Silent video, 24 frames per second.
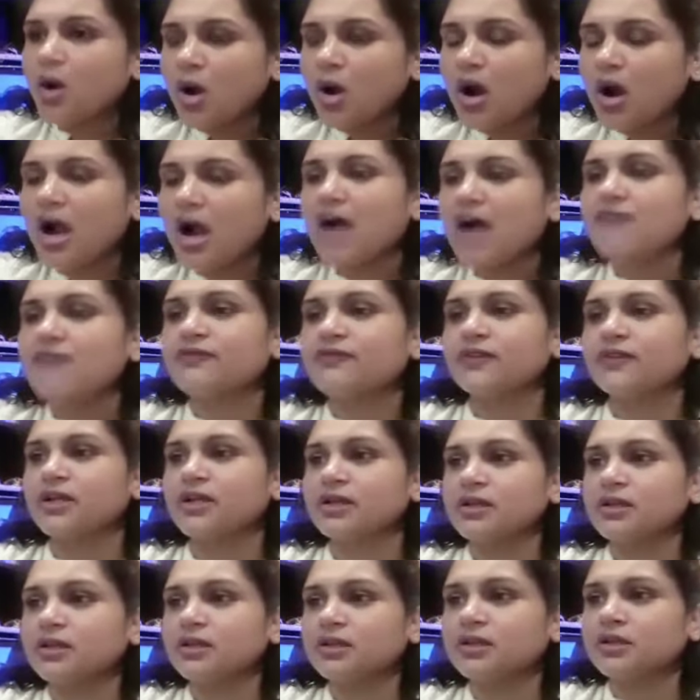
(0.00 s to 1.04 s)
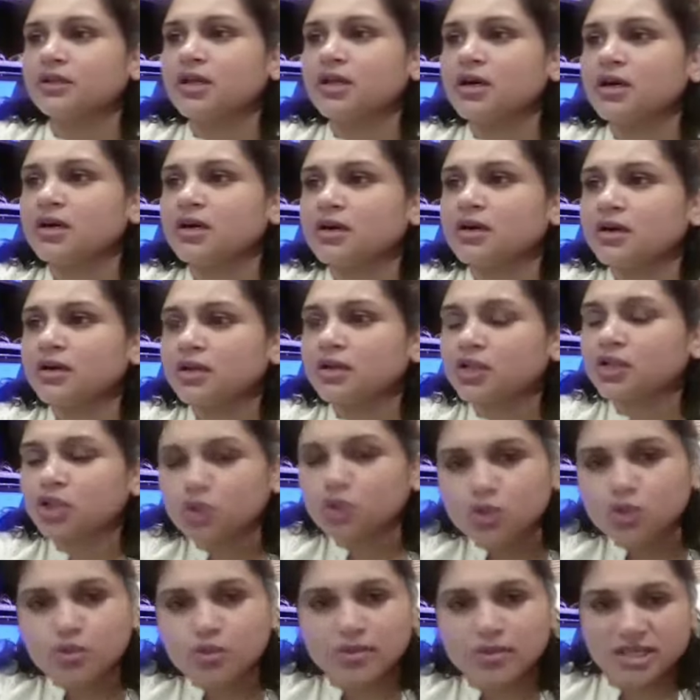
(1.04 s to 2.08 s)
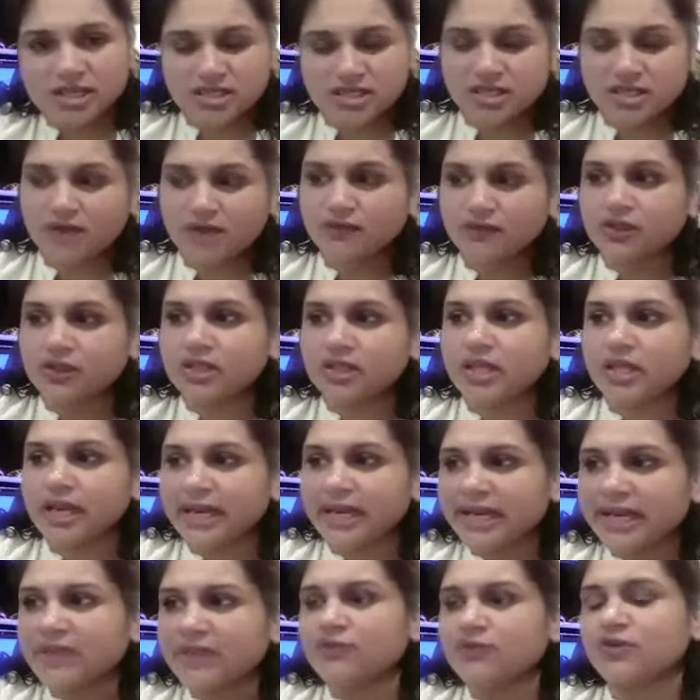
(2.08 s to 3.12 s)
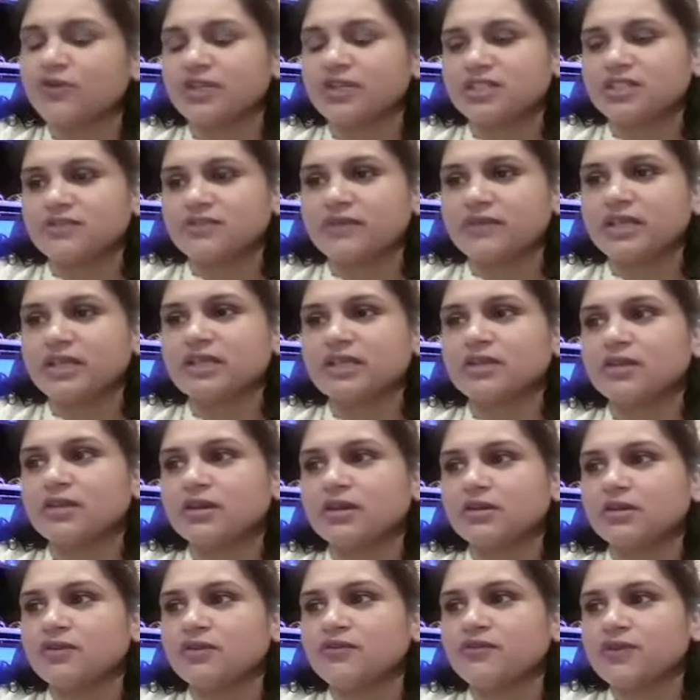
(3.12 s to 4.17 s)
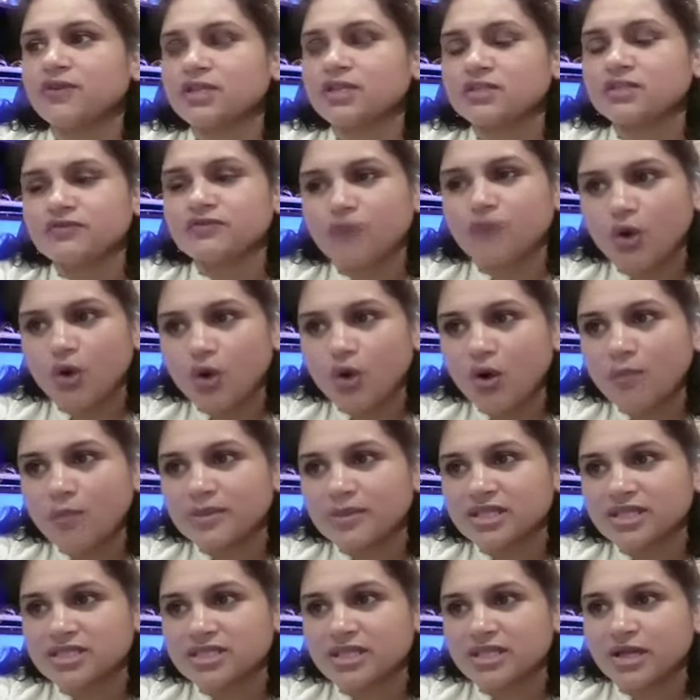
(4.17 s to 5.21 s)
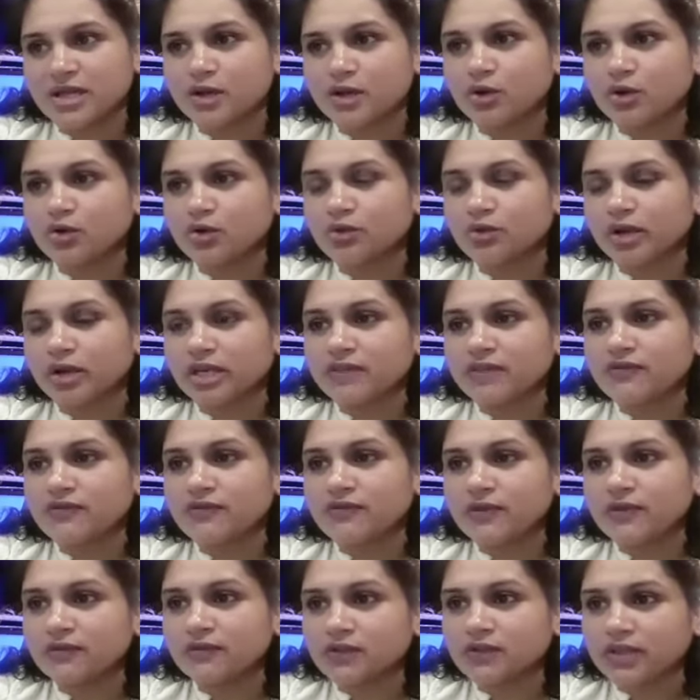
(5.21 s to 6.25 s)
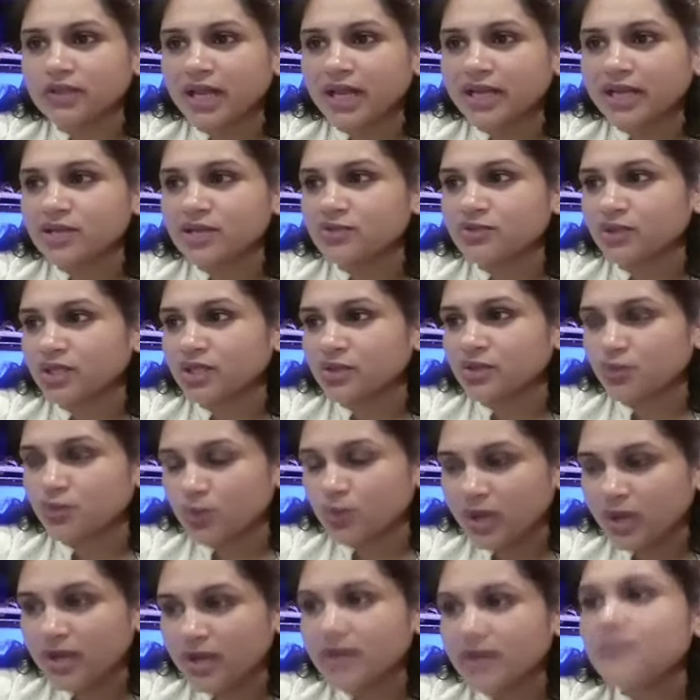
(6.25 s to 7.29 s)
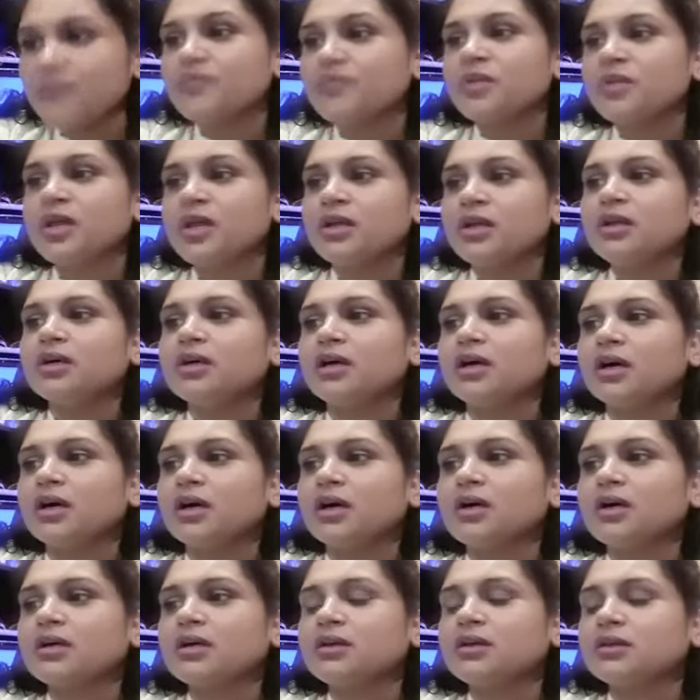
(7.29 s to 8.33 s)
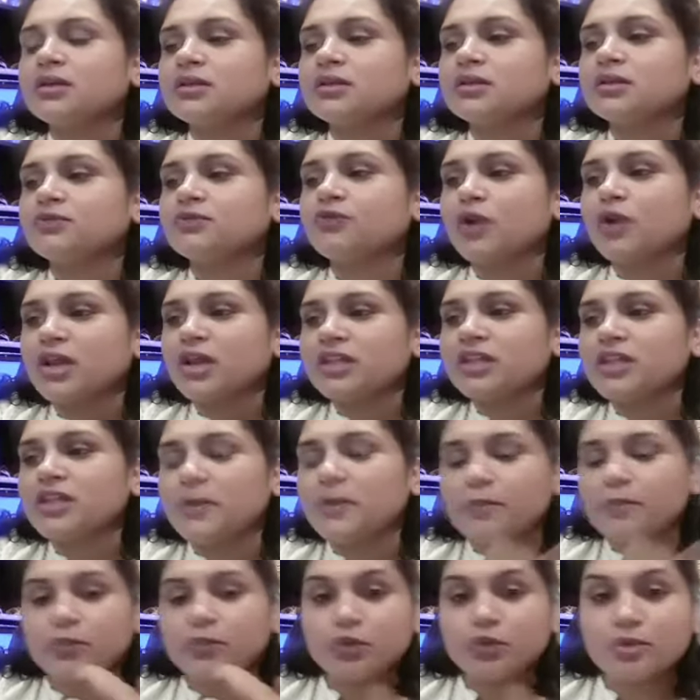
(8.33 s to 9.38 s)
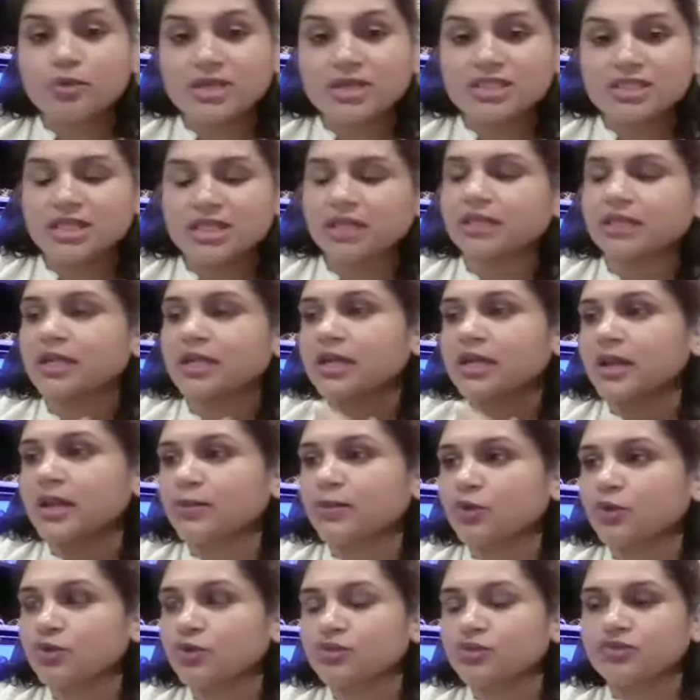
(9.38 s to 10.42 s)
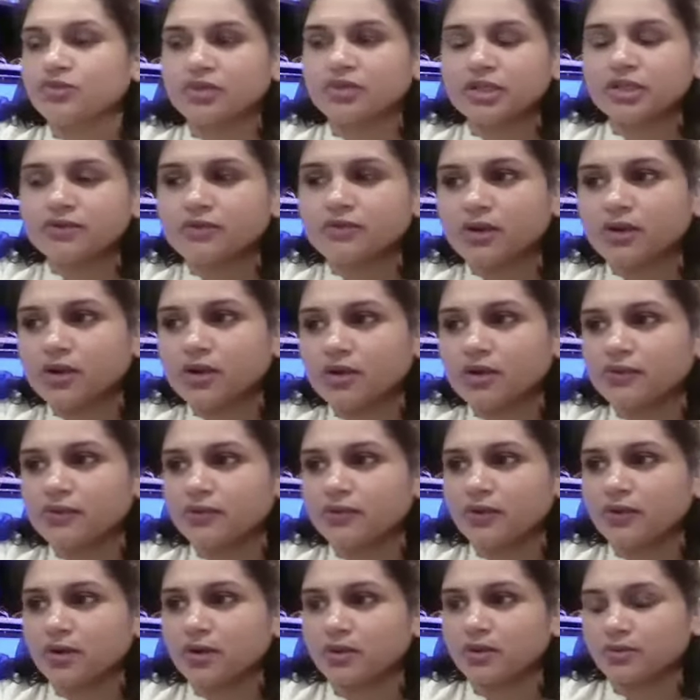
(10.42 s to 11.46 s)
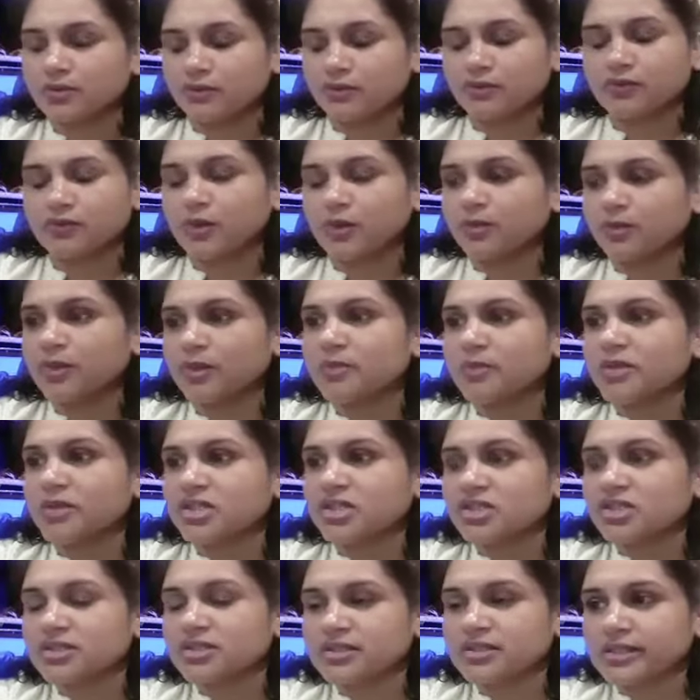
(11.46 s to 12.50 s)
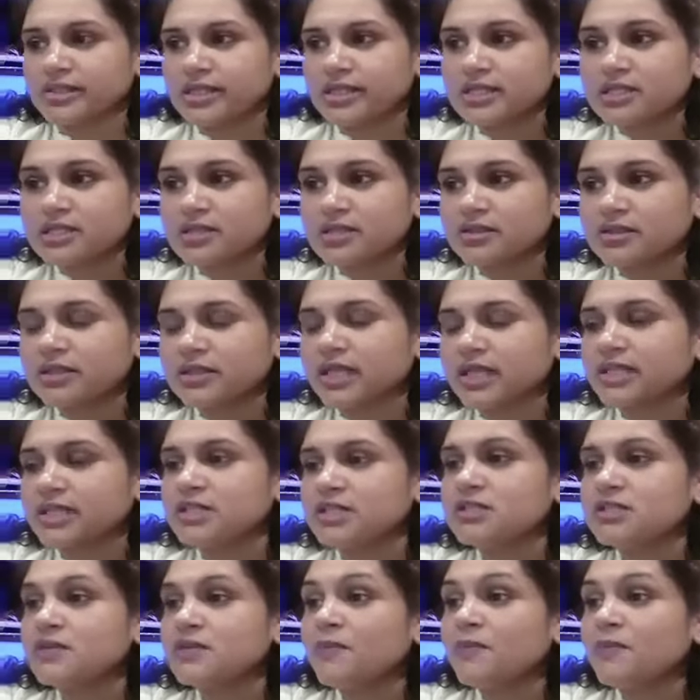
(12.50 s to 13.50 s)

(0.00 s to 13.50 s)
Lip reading: After the 2 months, after the 8 weeks, when the first follow-up is there on 25th 9/21, what are the improvements are there? I'm going to read from the patient's list. That is,